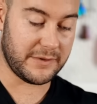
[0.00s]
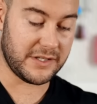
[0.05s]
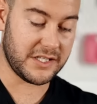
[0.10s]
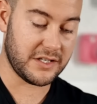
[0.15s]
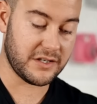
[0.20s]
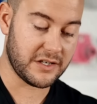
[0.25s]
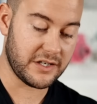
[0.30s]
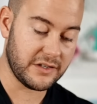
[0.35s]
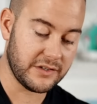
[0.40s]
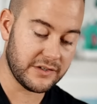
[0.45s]

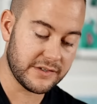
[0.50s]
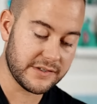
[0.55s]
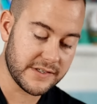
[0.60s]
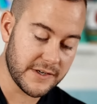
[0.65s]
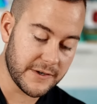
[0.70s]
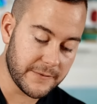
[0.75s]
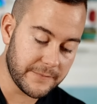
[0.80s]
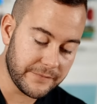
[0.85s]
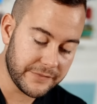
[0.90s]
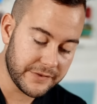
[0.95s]
material.
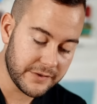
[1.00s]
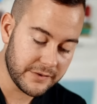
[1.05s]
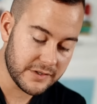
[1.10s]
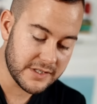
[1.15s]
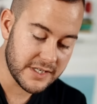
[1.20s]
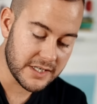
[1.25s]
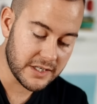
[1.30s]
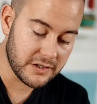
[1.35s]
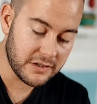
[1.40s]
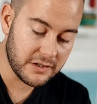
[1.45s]
So
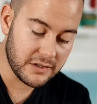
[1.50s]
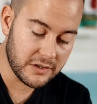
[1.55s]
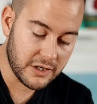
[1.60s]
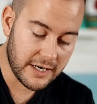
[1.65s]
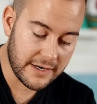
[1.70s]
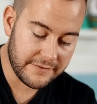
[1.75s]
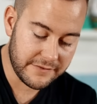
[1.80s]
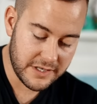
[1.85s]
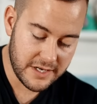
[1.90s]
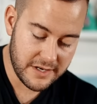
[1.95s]
take our little
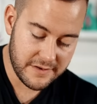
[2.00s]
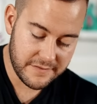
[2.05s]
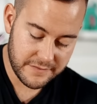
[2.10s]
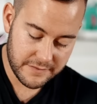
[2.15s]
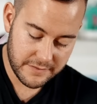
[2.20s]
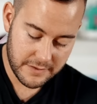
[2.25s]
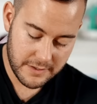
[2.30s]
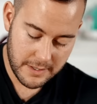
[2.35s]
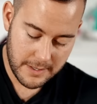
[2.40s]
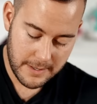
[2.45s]
craft knife,
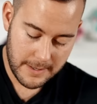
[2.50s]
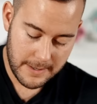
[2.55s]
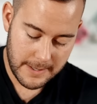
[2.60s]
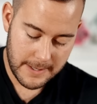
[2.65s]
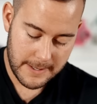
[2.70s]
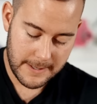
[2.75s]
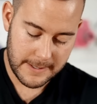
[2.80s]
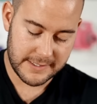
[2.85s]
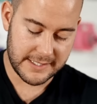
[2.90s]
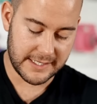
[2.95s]

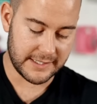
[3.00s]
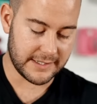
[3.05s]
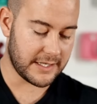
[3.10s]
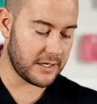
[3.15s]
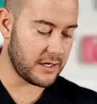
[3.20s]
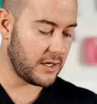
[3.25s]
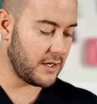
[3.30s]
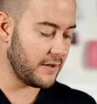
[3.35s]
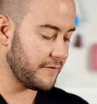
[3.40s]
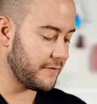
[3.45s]
take
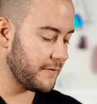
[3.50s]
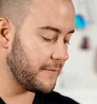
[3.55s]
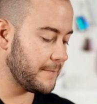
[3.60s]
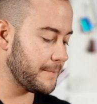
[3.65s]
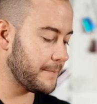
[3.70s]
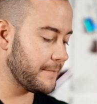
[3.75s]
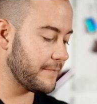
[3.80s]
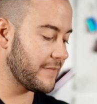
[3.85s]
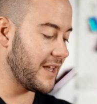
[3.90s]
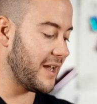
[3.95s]
that
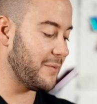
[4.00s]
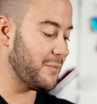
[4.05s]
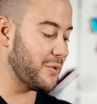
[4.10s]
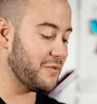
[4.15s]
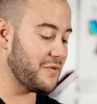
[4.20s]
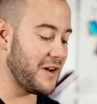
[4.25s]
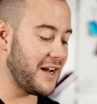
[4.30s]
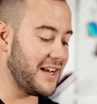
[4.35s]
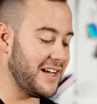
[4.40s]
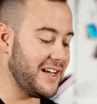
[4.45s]
off, and we're
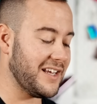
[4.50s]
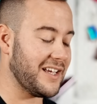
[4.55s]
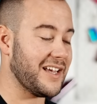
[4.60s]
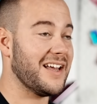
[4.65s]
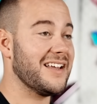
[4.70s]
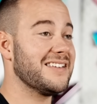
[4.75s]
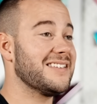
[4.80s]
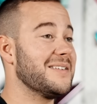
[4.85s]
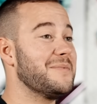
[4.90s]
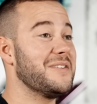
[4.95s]
ready to
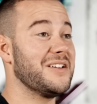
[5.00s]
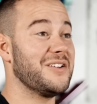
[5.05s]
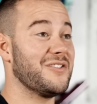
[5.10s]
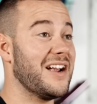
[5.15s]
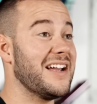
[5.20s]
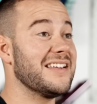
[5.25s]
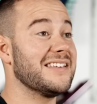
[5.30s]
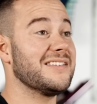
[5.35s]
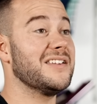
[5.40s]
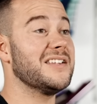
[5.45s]
cut something
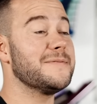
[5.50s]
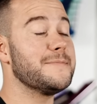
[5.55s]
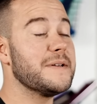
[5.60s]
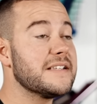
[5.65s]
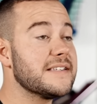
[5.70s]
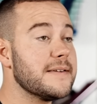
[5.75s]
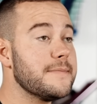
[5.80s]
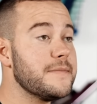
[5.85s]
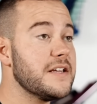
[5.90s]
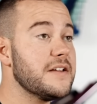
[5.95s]
great. So let's
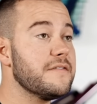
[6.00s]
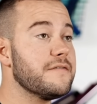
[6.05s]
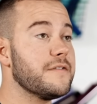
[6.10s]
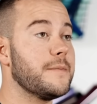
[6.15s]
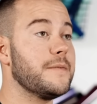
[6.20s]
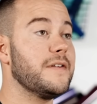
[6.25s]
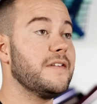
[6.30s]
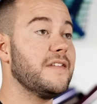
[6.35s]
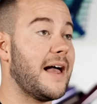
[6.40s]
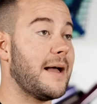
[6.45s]
pick something
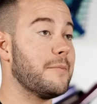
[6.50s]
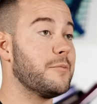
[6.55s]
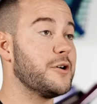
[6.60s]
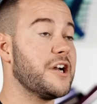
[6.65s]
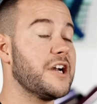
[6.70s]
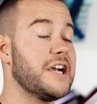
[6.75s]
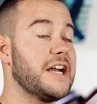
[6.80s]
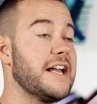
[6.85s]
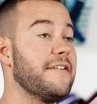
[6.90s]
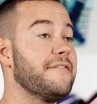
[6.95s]
from the
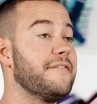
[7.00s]
library